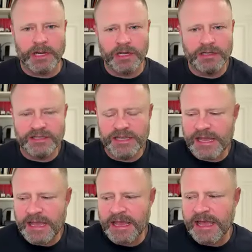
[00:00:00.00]
because they
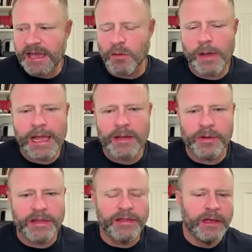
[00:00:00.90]
can get away
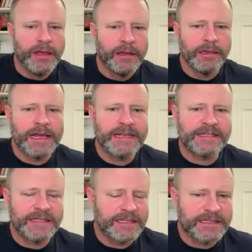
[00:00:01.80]
with
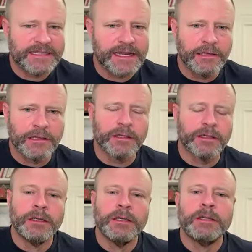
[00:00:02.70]
less than stellar